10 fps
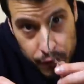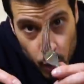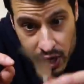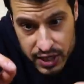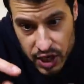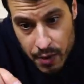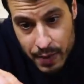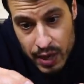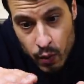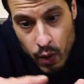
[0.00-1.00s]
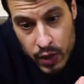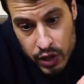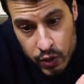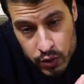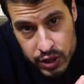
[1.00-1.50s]
Fork is gonna be what we
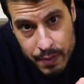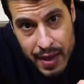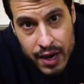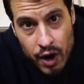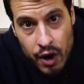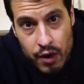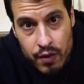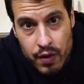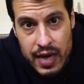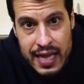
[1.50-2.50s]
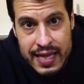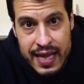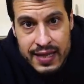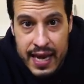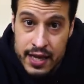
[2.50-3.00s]
use to make our
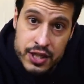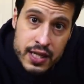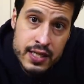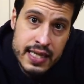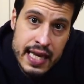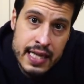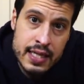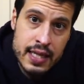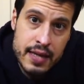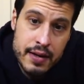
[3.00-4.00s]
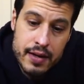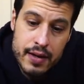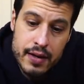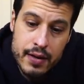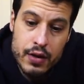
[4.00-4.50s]
indentations in
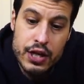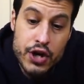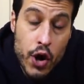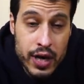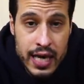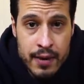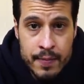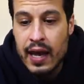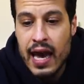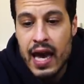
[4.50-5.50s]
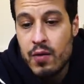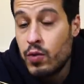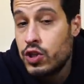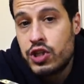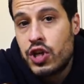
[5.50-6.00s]
the gnocchi. And
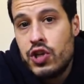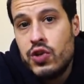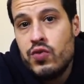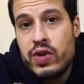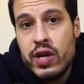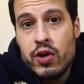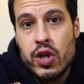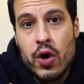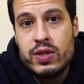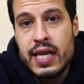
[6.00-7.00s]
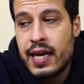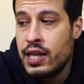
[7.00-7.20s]
we're just gonna do real low-tech